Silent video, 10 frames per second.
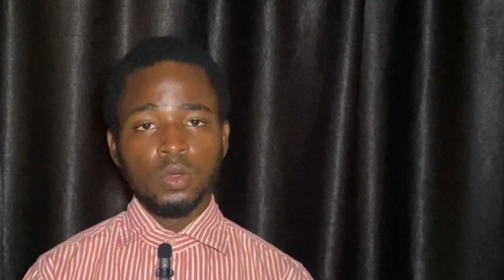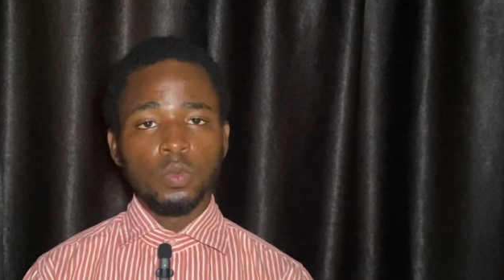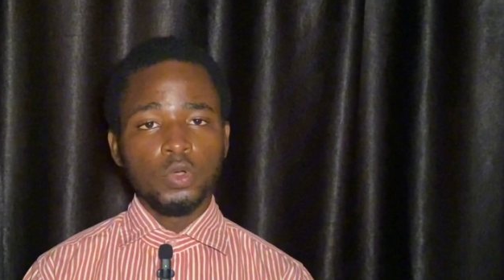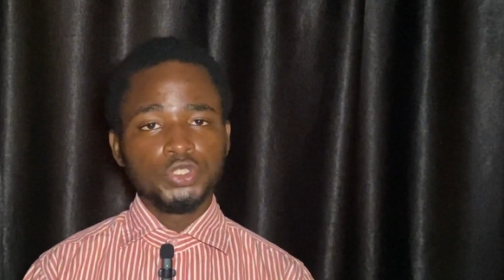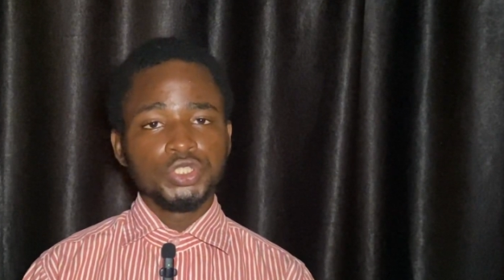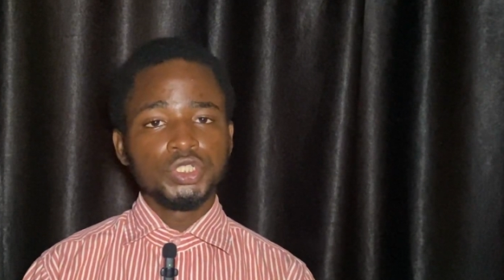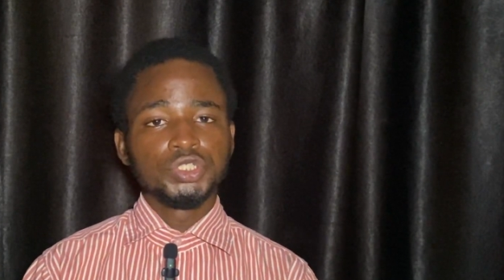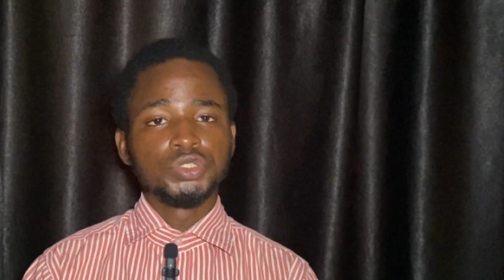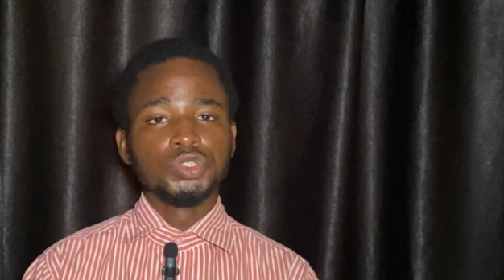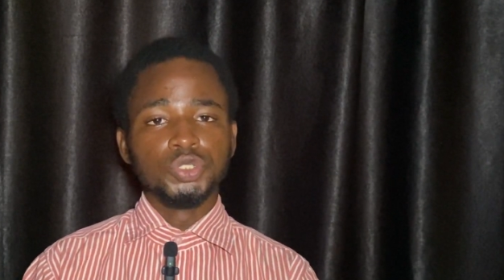what you need
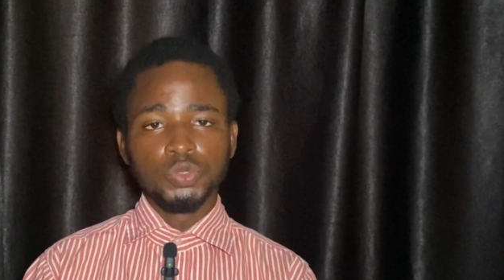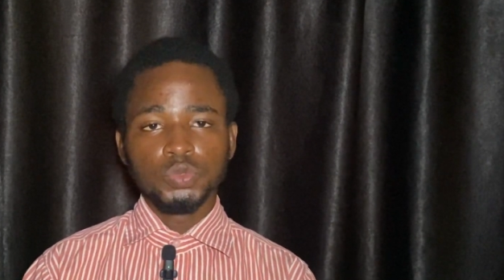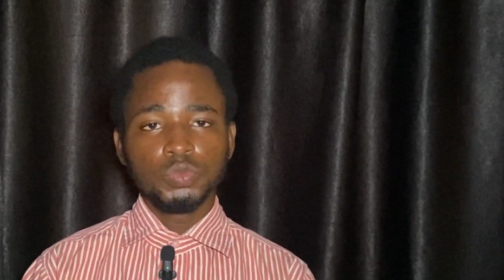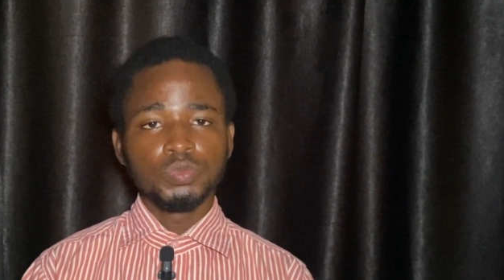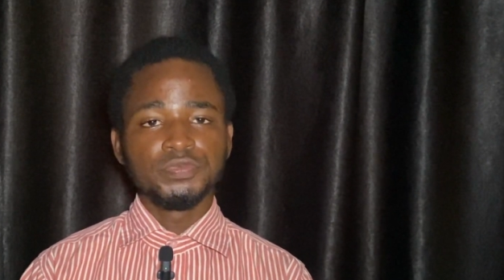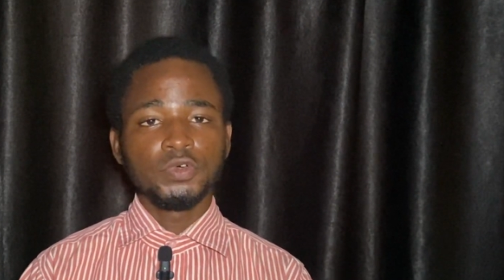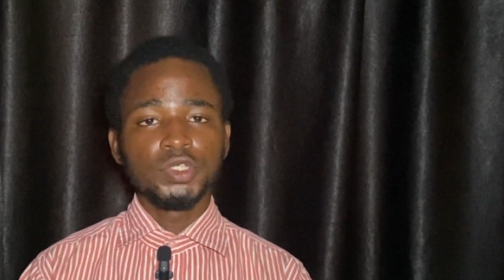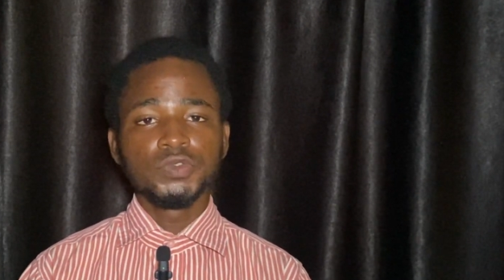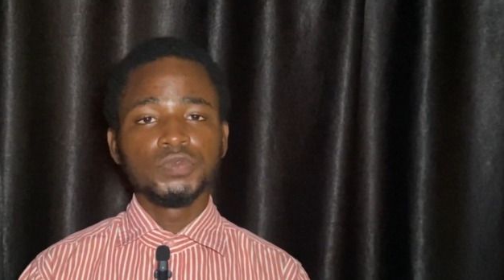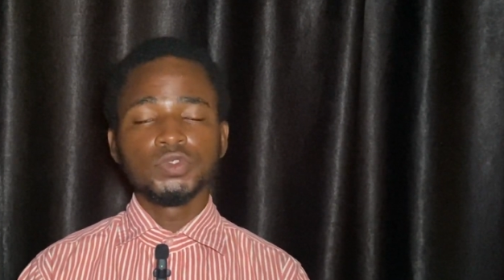to know before
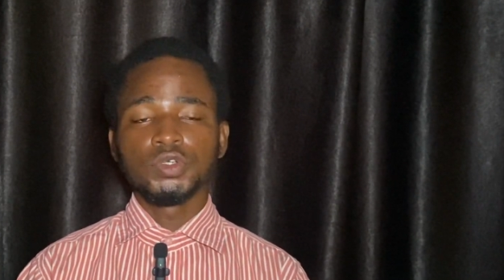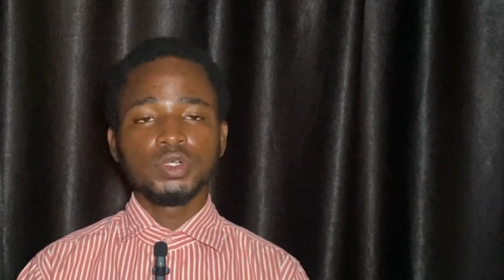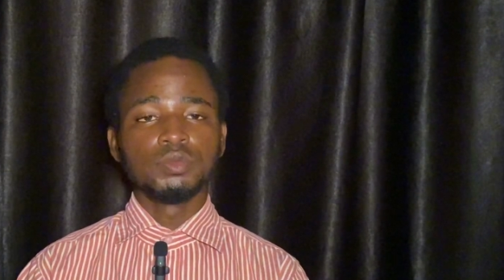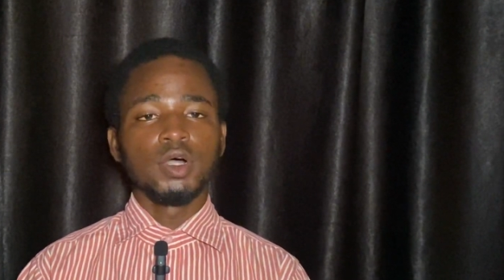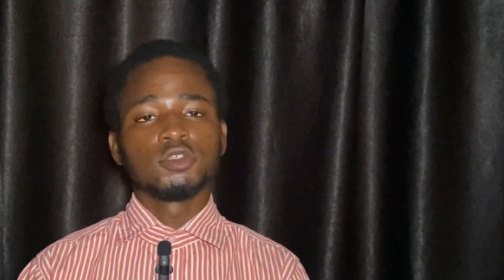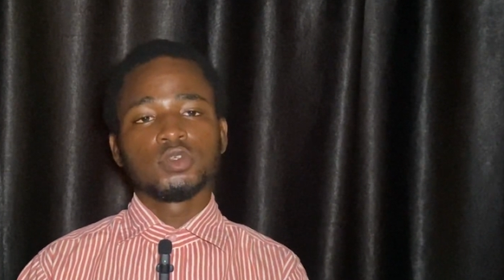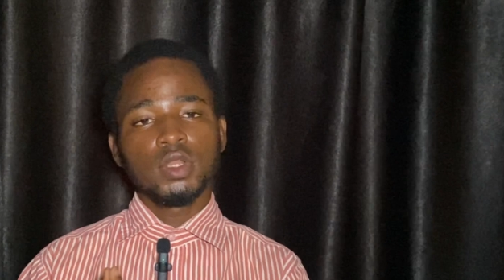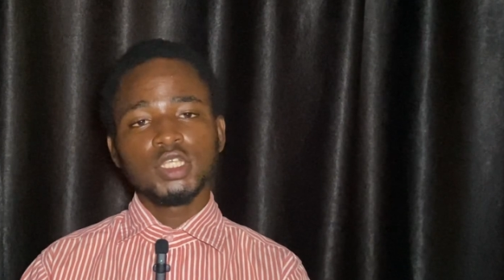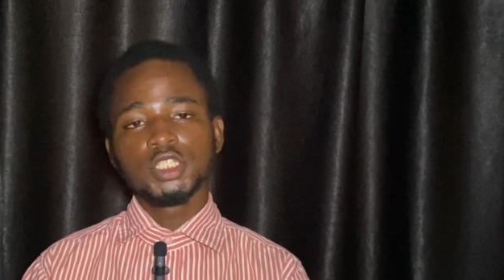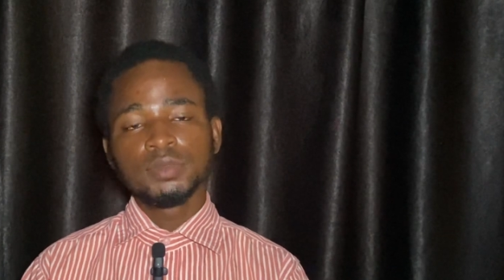you even talk about
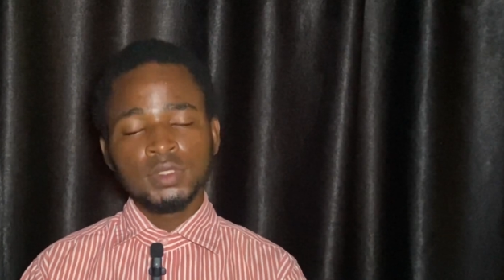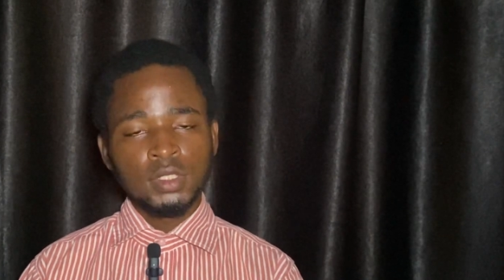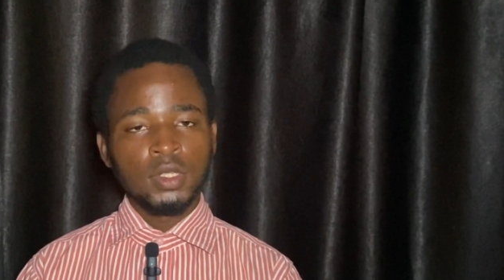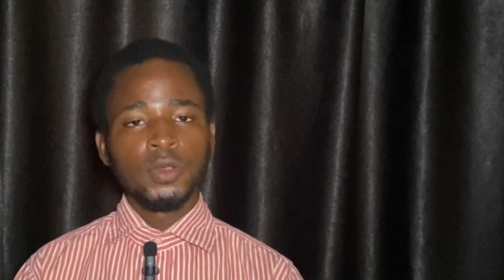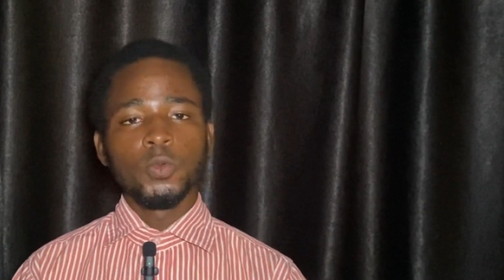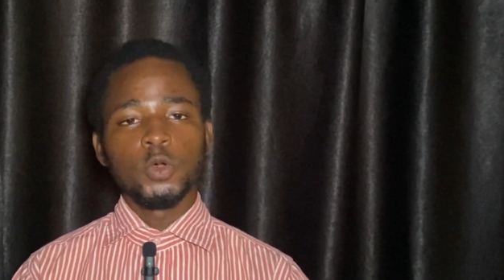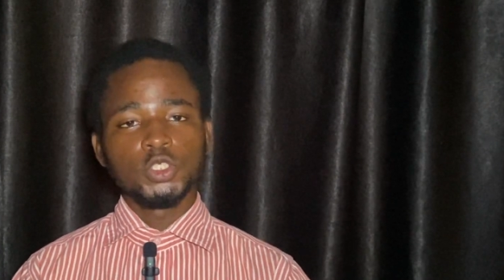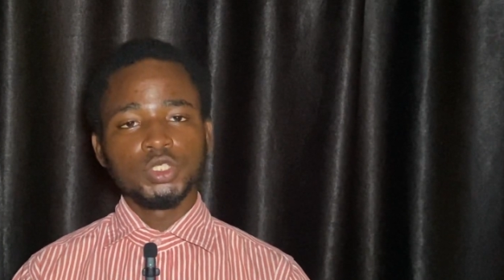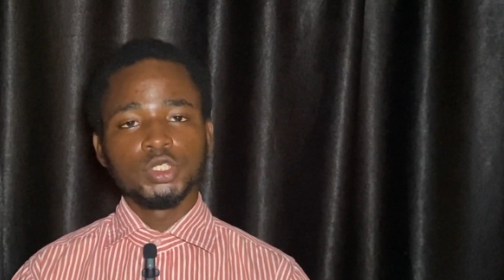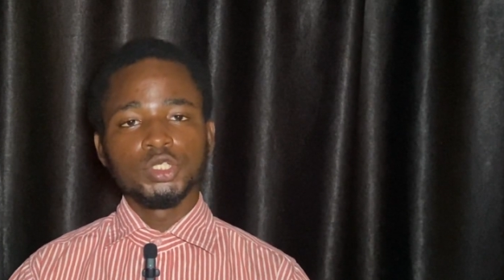scholarships,
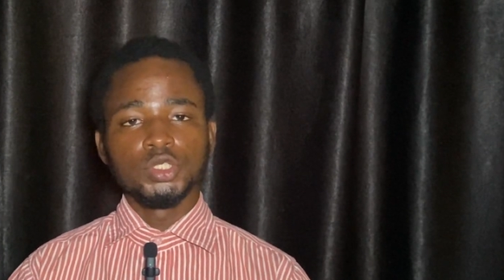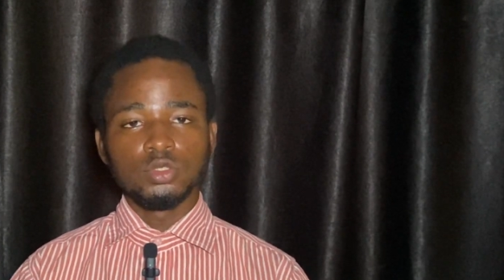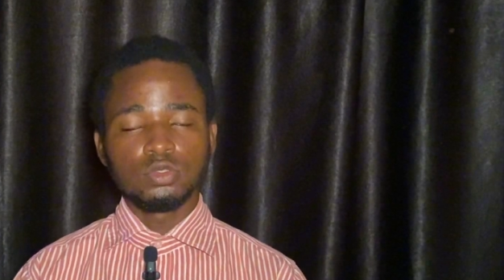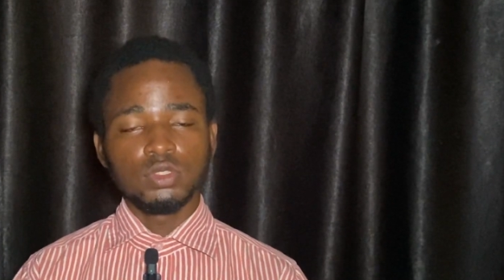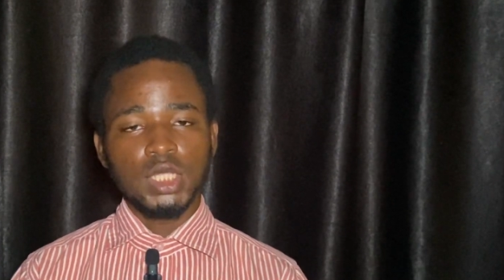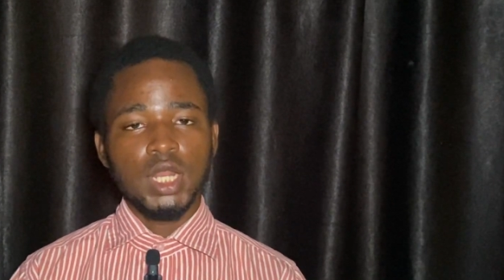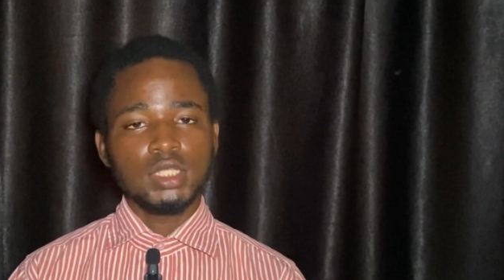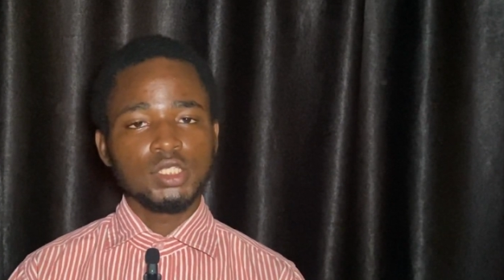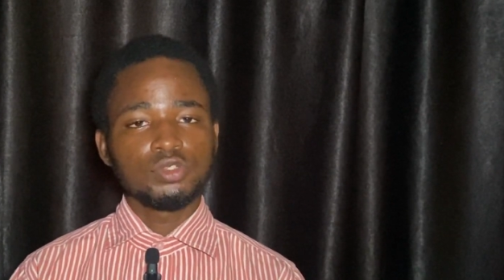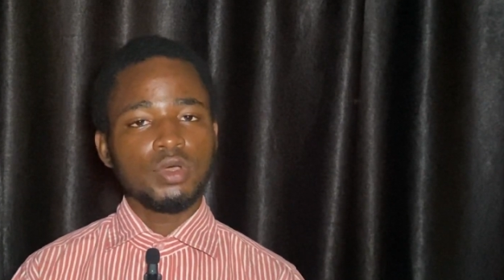what you need to know to get
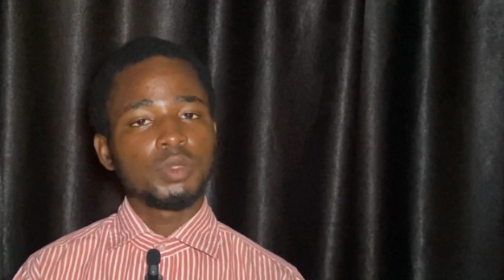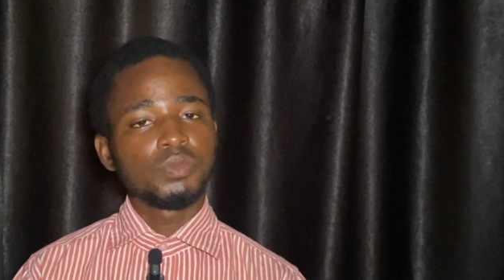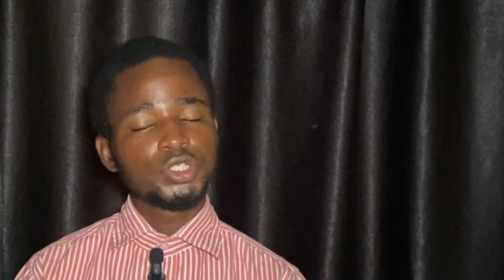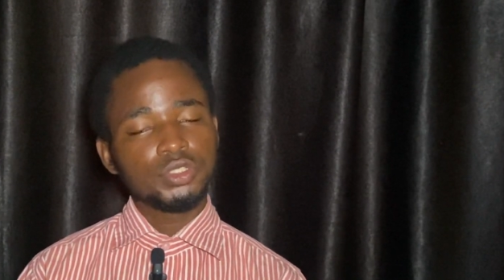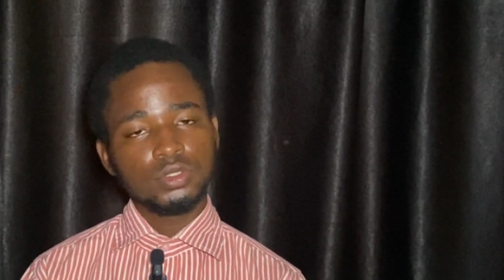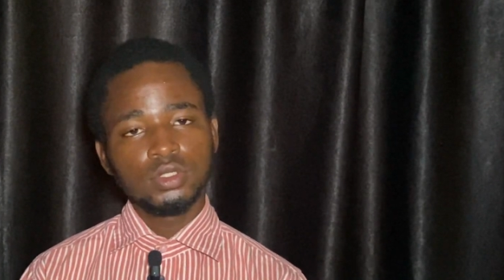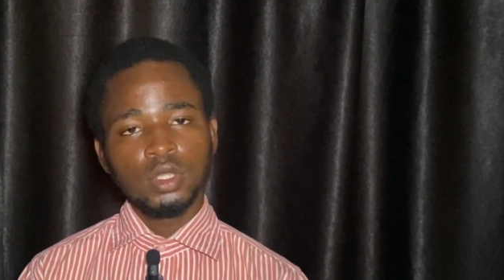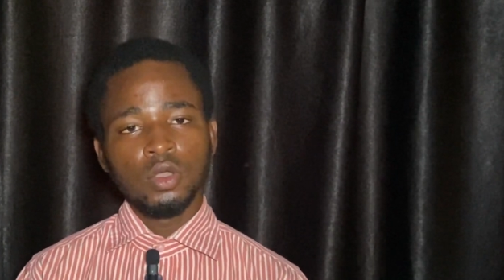access to admission,